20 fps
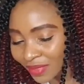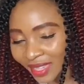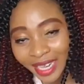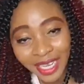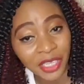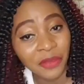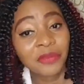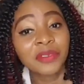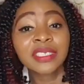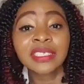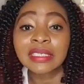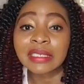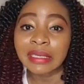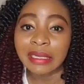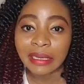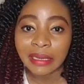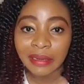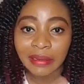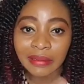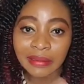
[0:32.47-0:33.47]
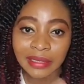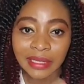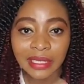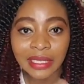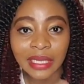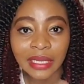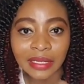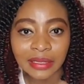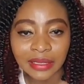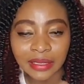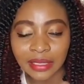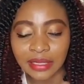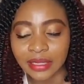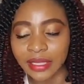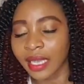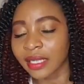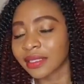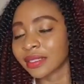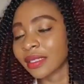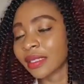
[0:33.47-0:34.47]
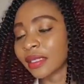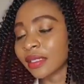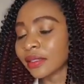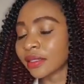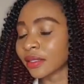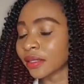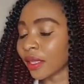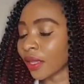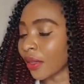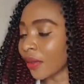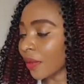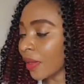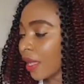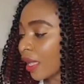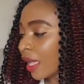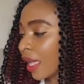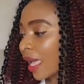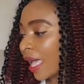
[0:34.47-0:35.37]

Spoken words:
And it was cold in Houston, Texas, so